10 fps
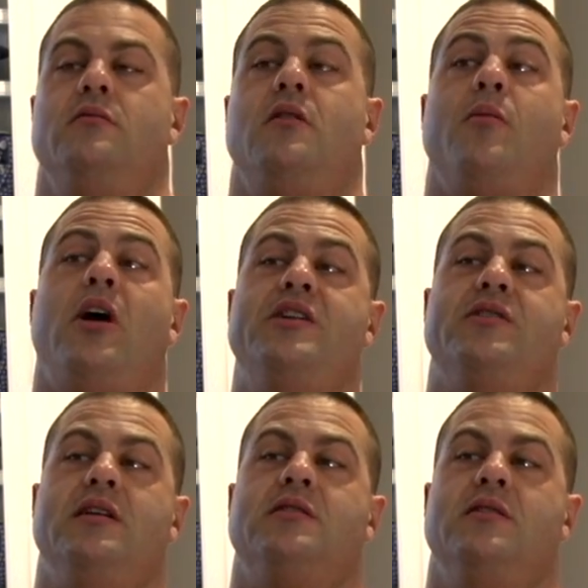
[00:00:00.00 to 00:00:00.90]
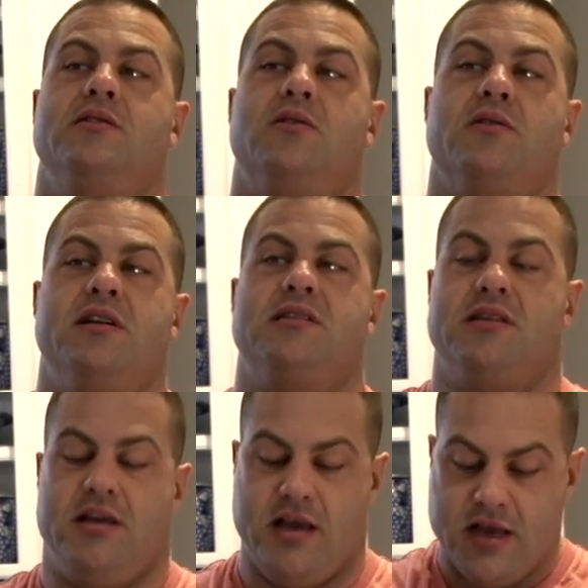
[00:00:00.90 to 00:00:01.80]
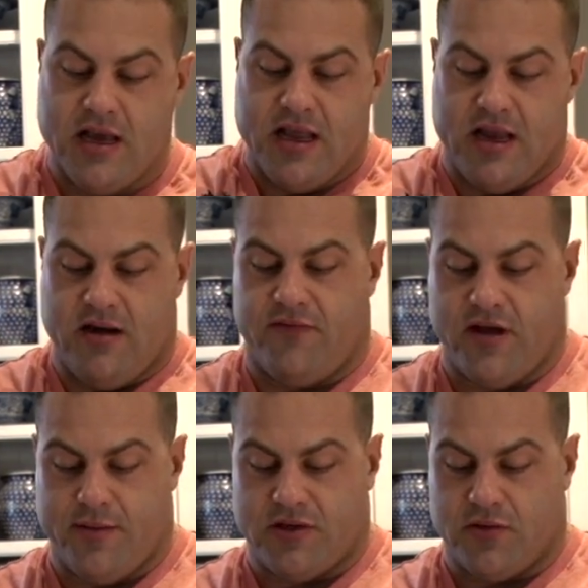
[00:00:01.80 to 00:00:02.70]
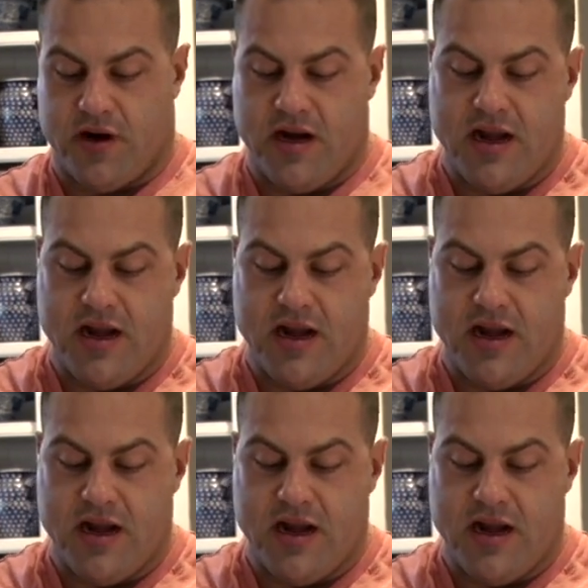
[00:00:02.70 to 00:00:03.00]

Carbohydrates are notoriously inflammatory.